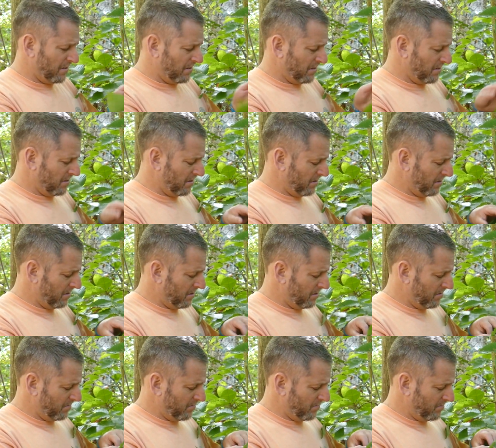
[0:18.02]

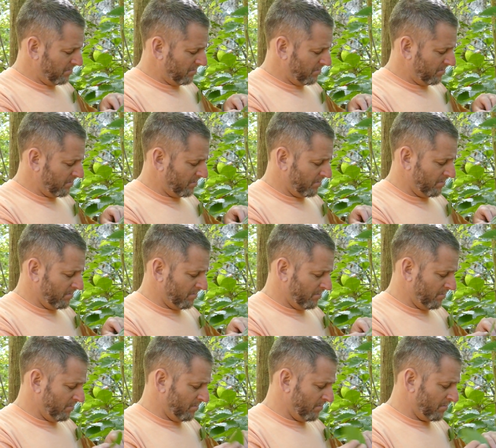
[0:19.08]
Nothing is said.